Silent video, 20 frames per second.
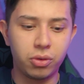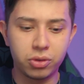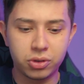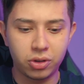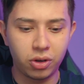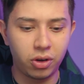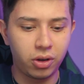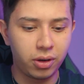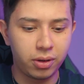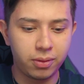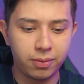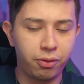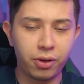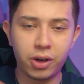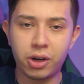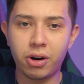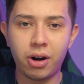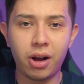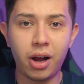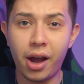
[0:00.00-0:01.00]
Also,
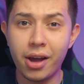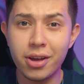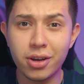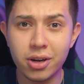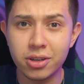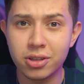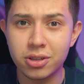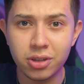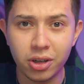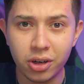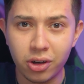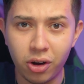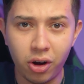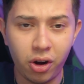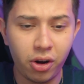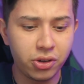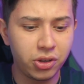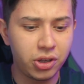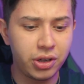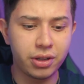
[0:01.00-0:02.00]
figure out how you're going to turn it
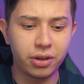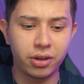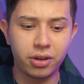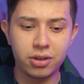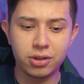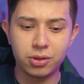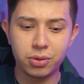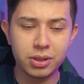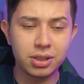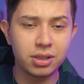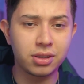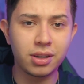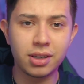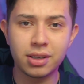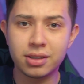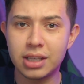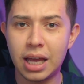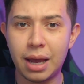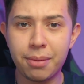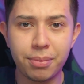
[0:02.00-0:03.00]
on. You're either going to twist
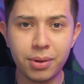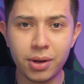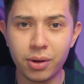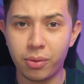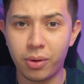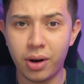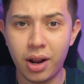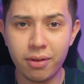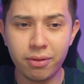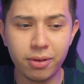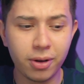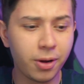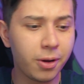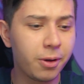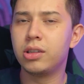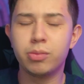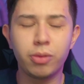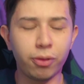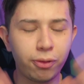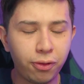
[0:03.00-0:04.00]
it, tap it, whatever.
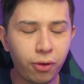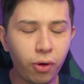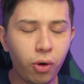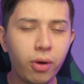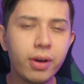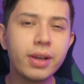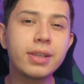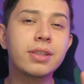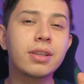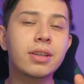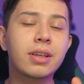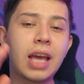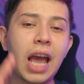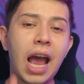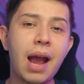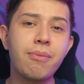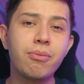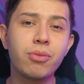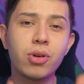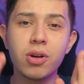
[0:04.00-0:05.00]
Number four is the
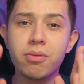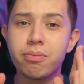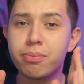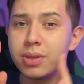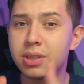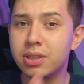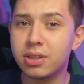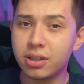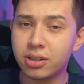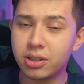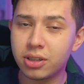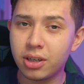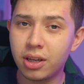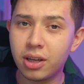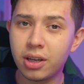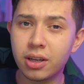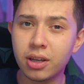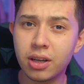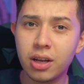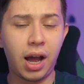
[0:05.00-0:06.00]
camera
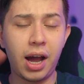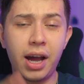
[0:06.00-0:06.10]
positioning.